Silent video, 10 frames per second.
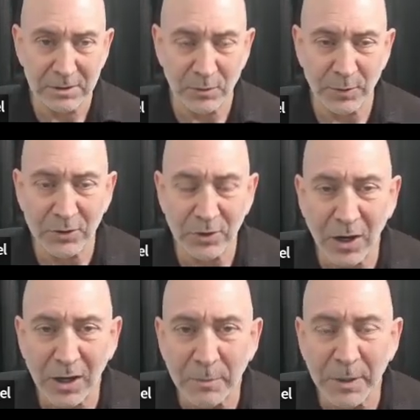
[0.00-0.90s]
So when you
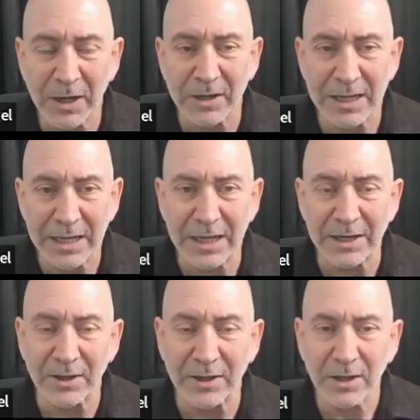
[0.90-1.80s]
talk about
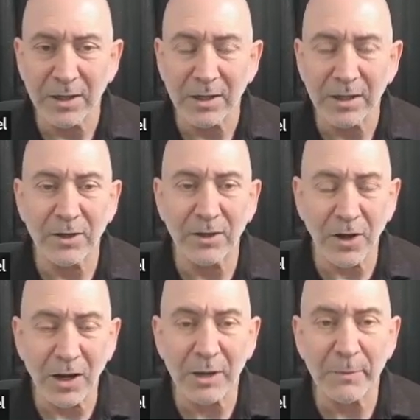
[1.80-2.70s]
heat, you're
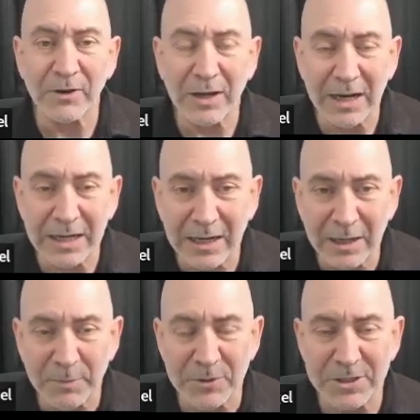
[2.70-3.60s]
talking about
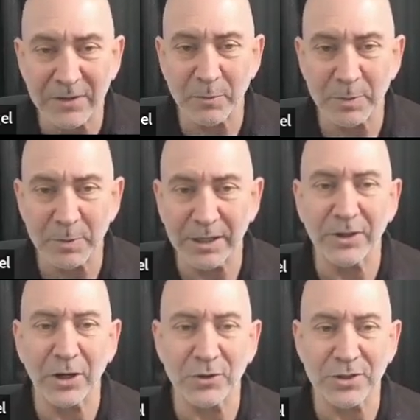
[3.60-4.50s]
99% of it being in
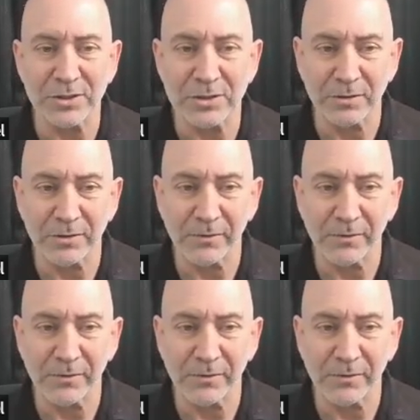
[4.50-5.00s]
the oceans.